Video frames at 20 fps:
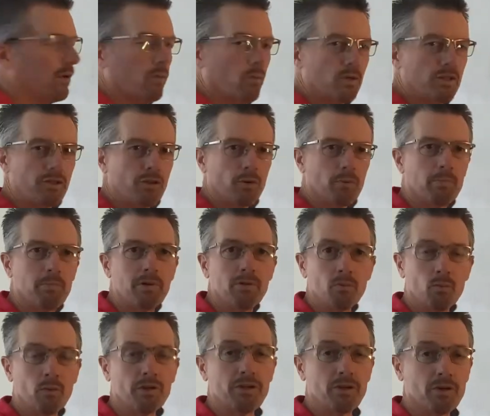What
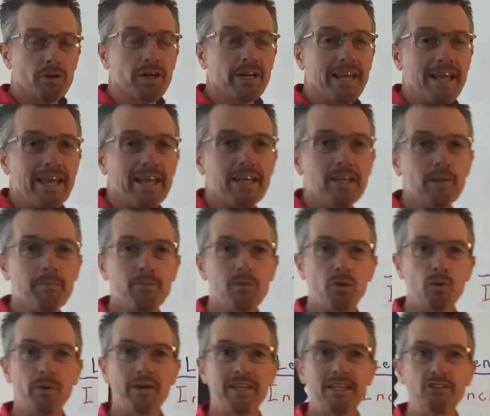you're going to end up
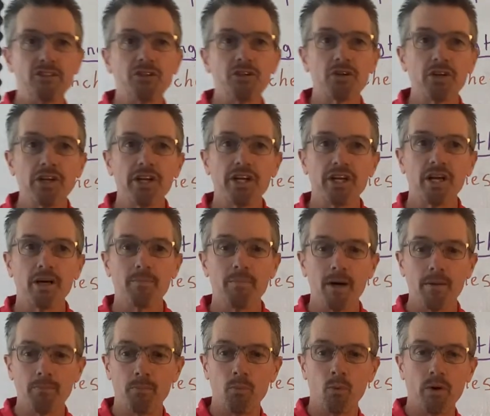doing is you're going to come
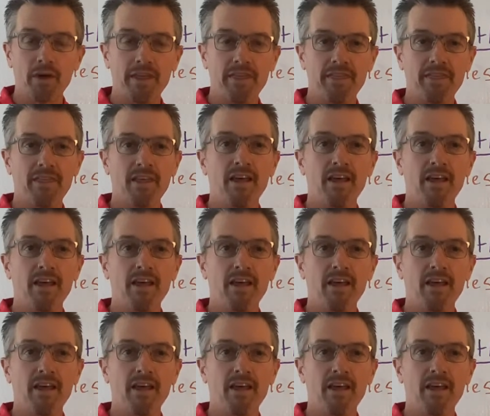up with,